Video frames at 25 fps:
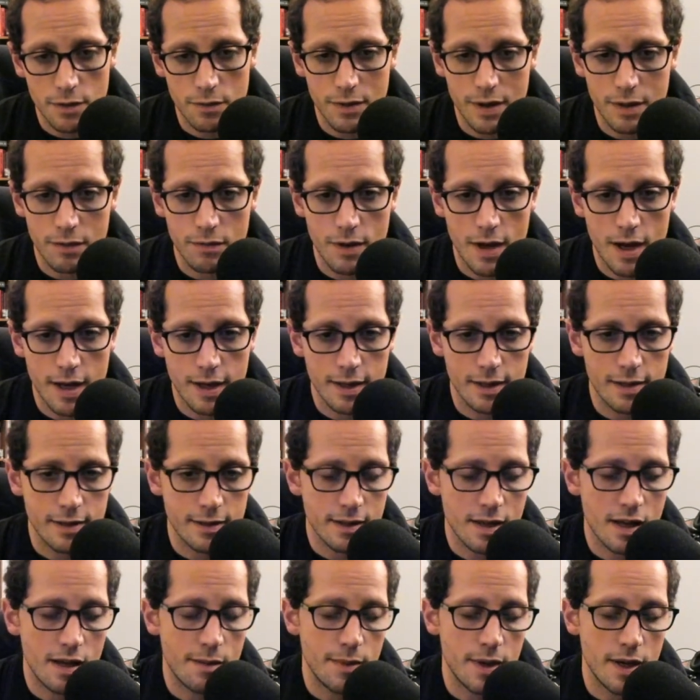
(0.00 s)
Red Rocket is
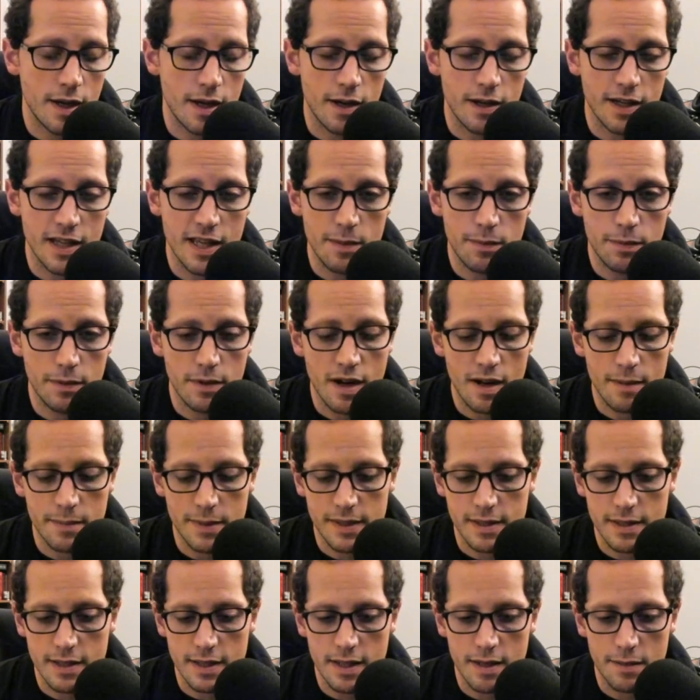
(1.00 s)
coming. I keep
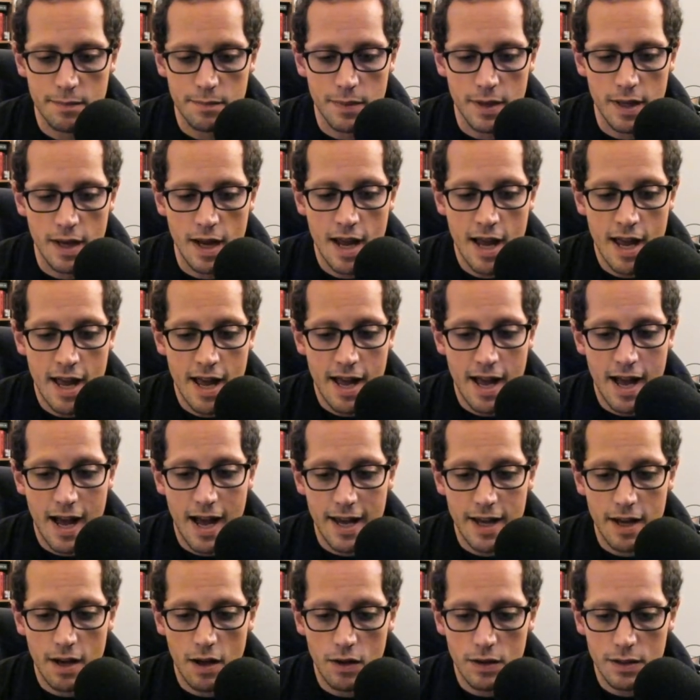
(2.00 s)
promising it, but
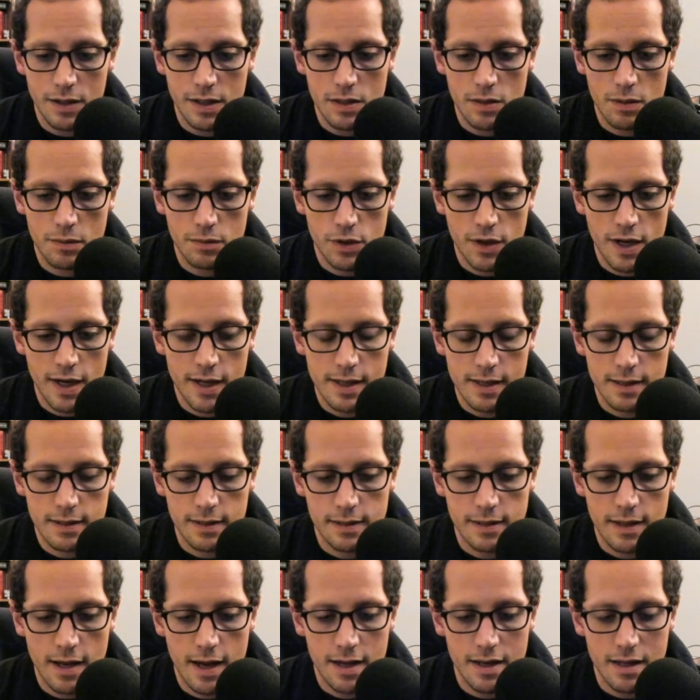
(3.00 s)
I also am trying to
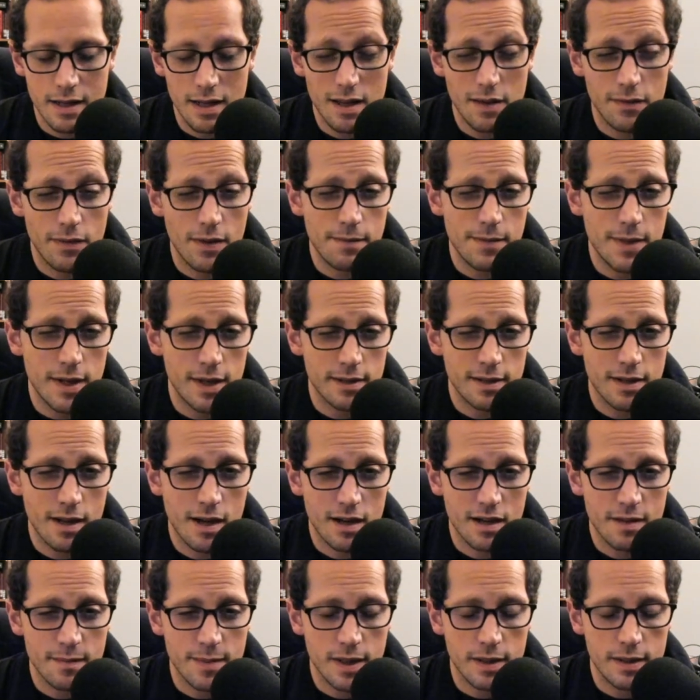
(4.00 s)
decide if I'm going to
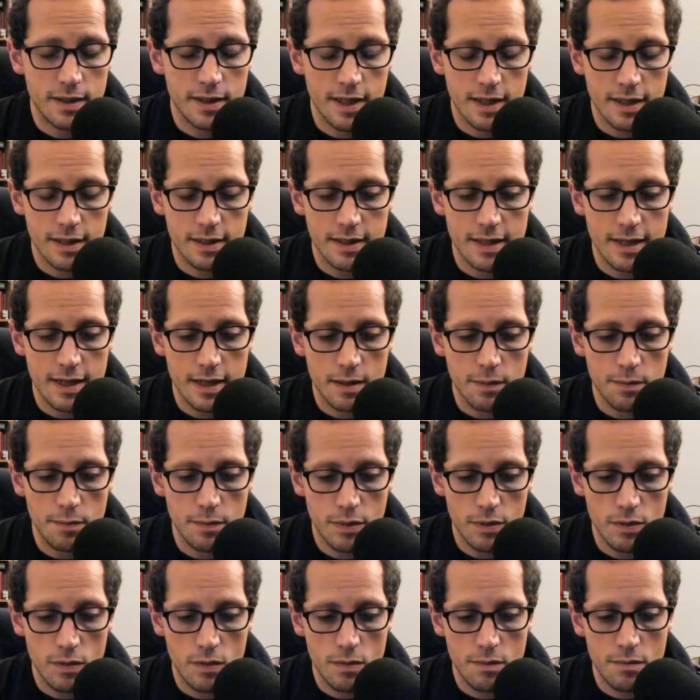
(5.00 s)
talk about Tick, Tick,
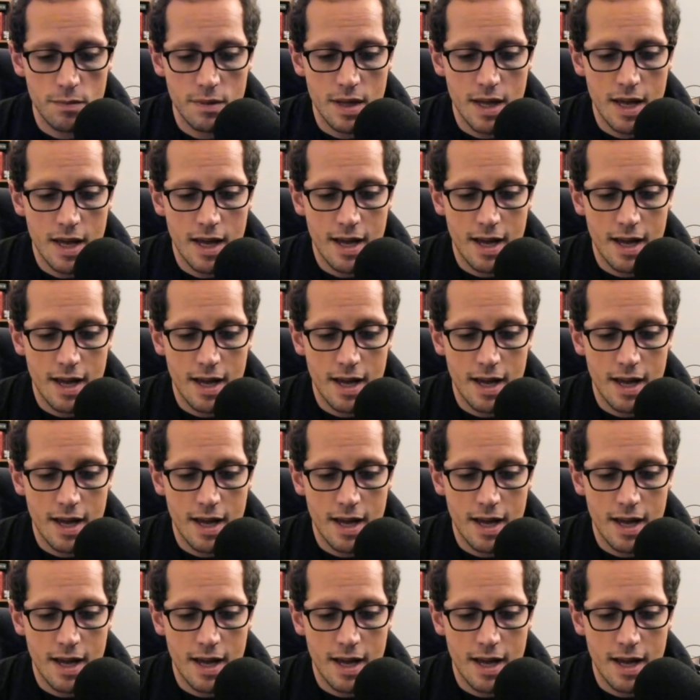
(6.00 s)
Boom.